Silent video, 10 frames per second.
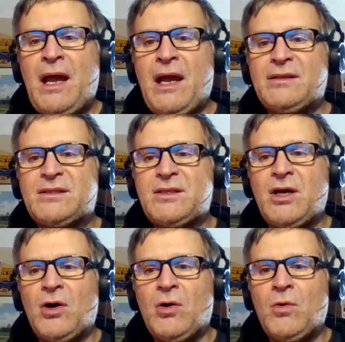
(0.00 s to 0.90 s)
And
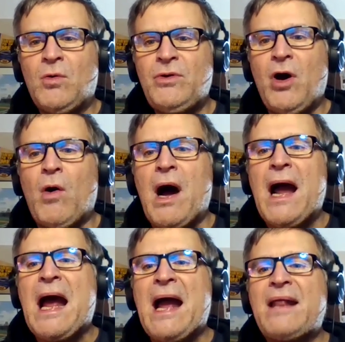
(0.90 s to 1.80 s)
so, no,
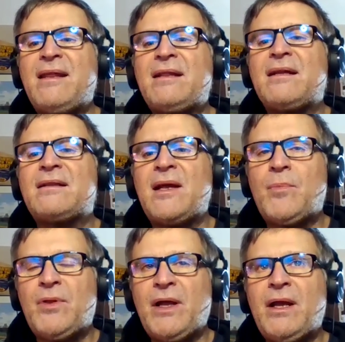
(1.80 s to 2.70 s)
I I think that they
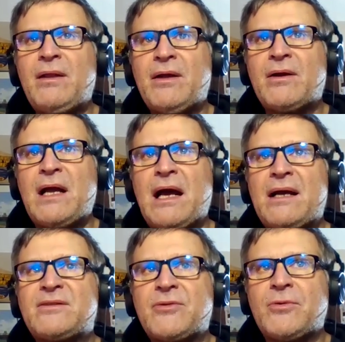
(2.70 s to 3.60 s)
play their
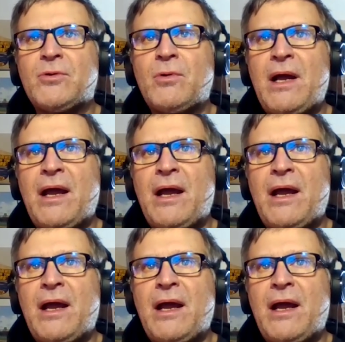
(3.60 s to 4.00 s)
guys through,